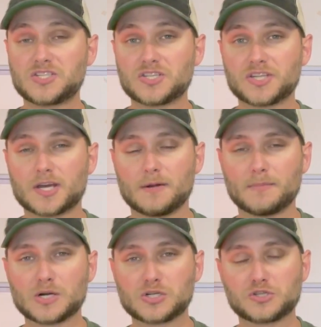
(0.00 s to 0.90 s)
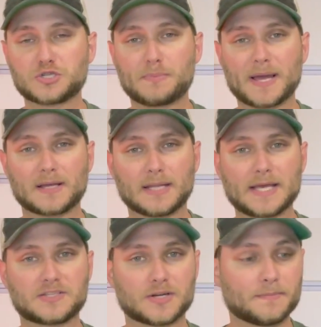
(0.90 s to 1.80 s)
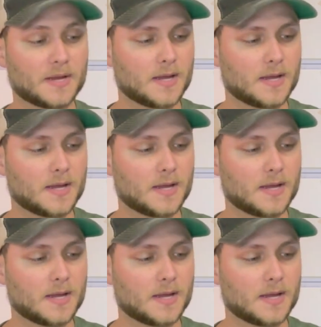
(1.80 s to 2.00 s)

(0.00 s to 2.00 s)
just a commercial spec laser.